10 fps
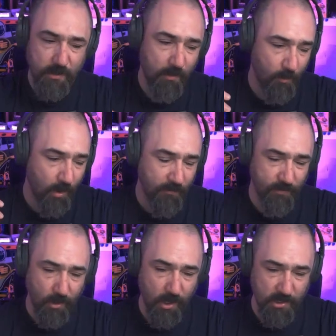my wife
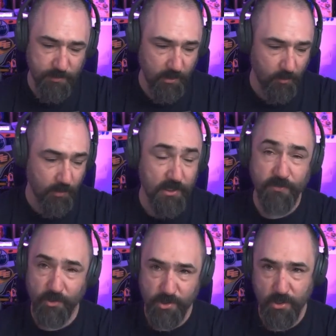in the hospital when this
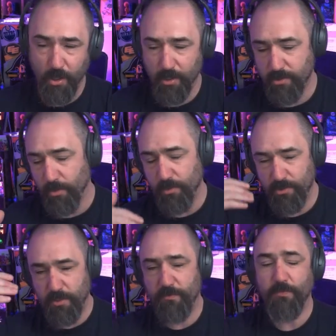first started, so when
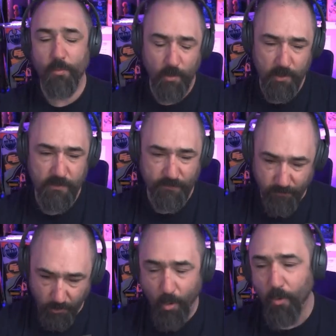this
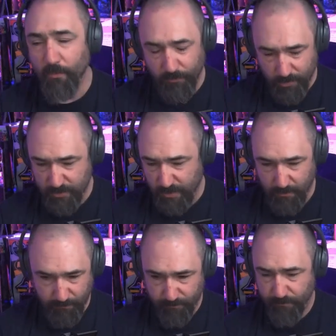whole first
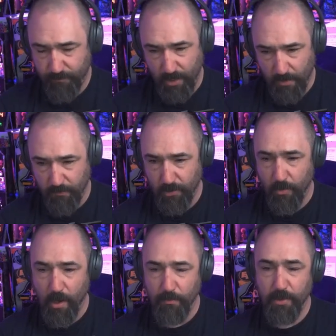thing kind of blew
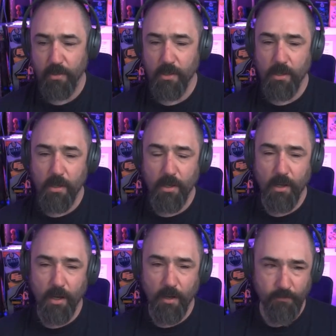up
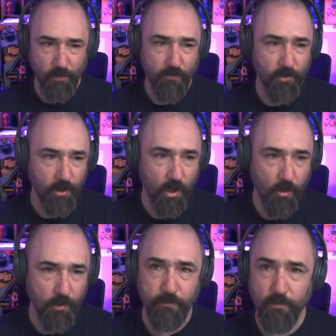forever
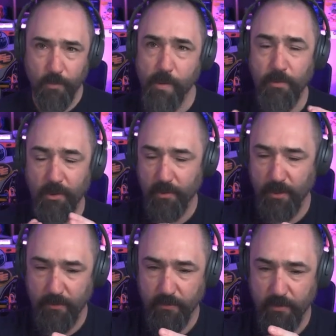ago, and remember,
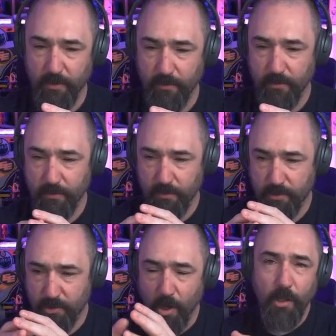like the
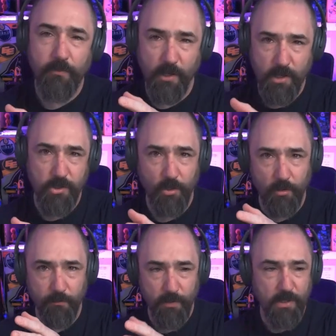starting of the
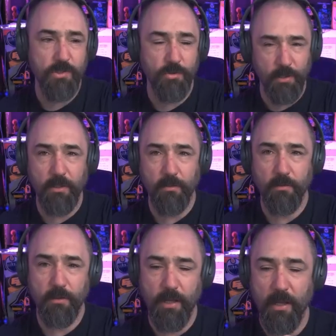digital ministry
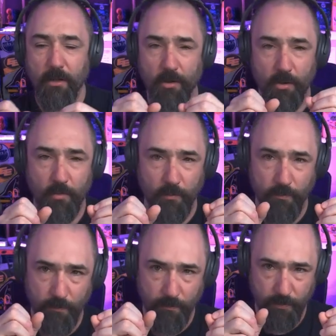and her
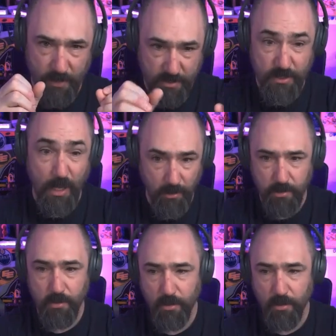descent,